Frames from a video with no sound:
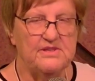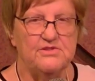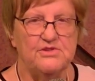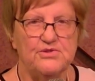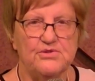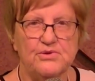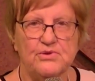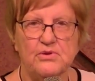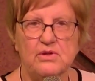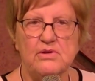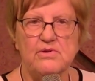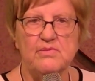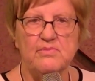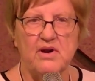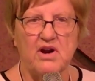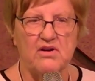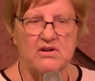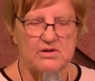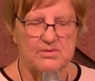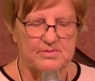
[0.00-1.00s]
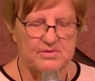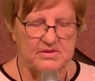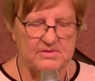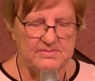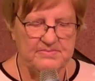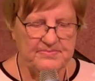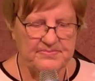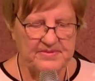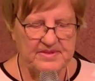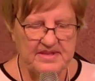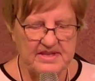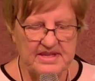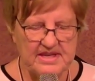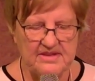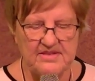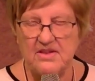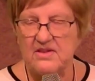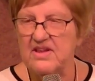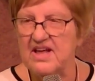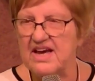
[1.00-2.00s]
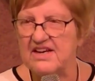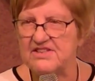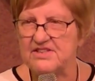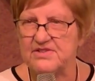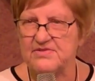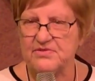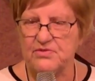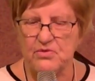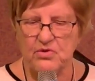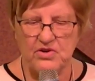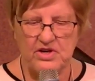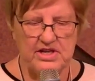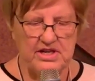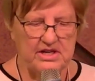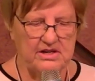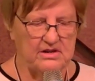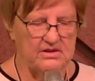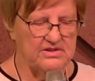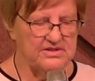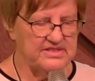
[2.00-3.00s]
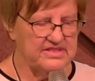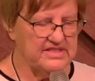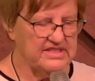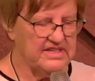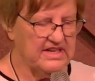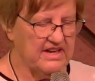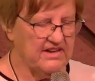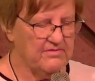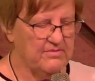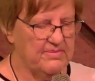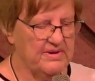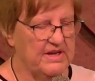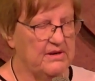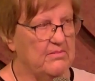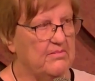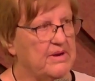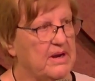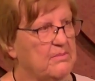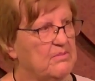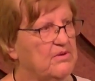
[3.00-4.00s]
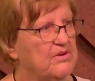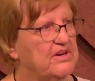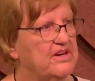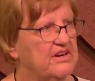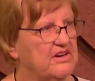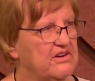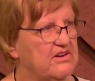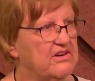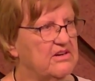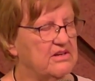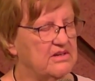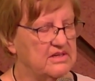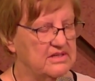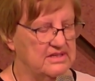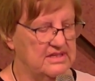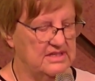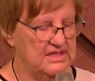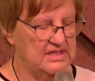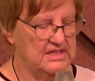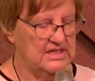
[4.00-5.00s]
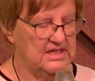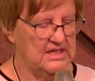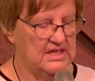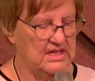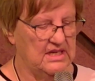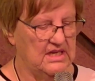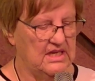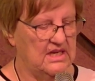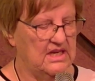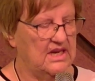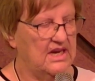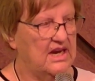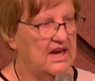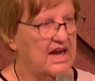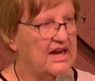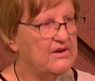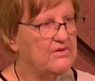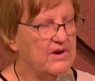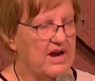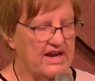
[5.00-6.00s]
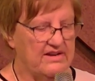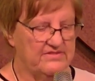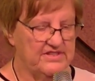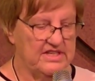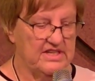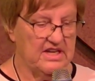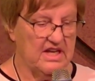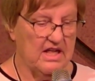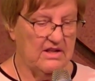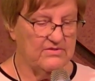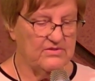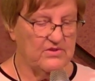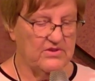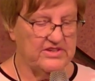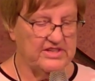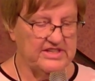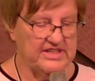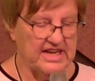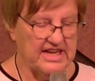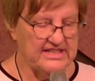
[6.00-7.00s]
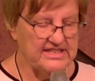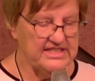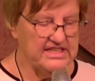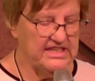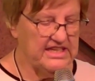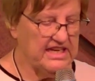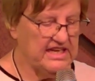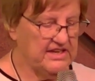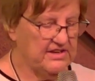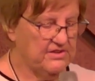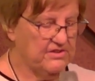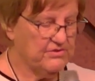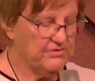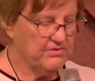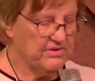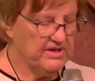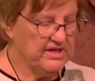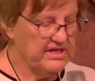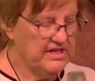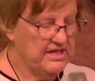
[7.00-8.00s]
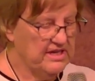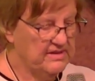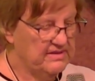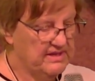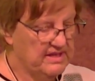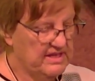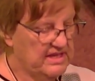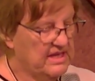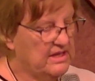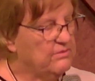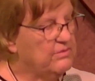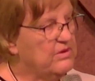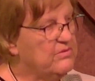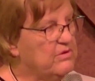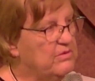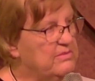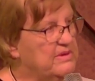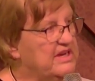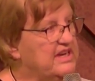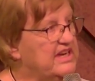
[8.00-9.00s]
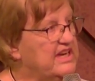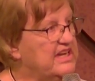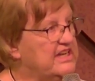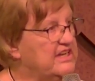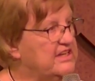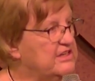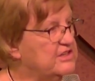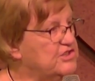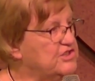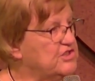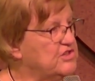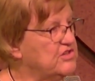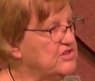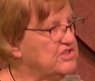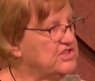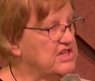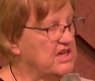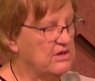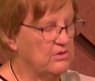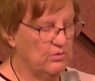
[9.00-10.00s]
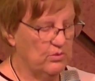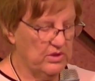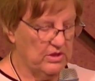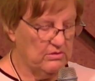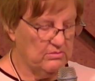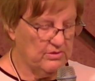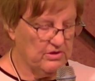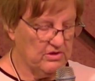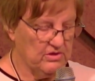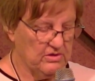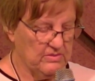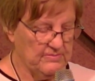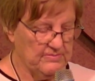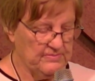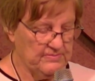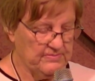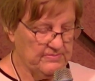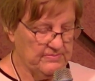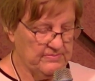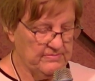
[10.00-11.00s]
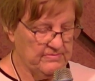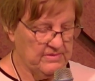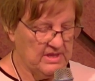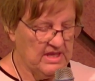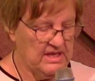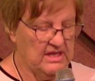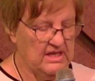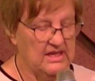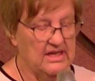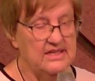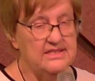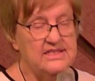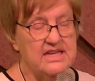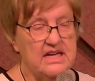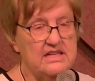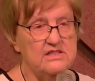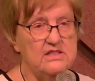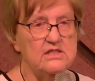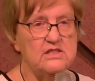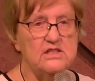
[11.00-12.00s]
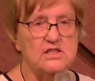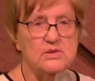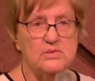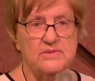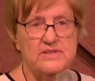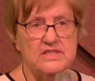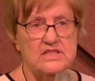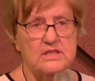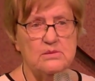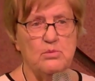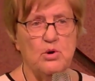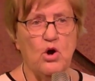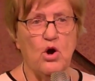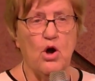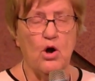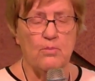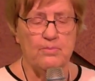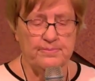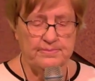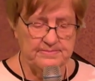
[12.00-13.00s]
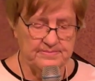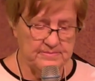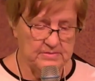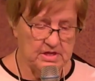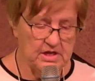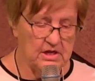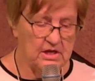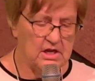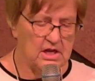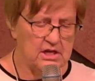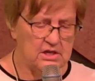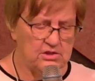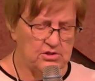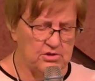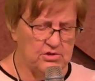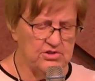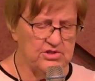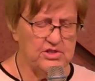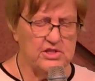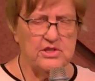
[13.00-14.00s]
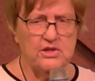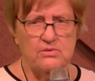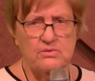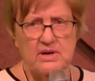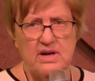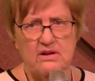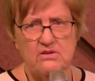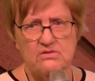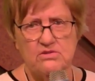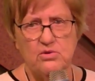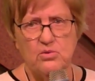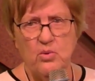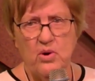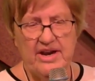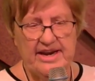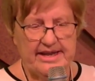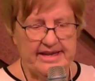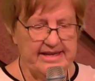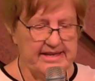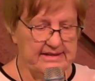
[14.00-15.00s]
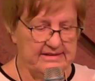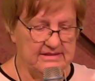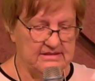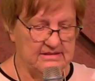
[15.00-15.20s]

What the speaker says: truly remarkable in the last 40 years that I've been a member here. I arrived in California in 1983, and we were meeting in a church on Wilbur. Attendance was small, usually around 20.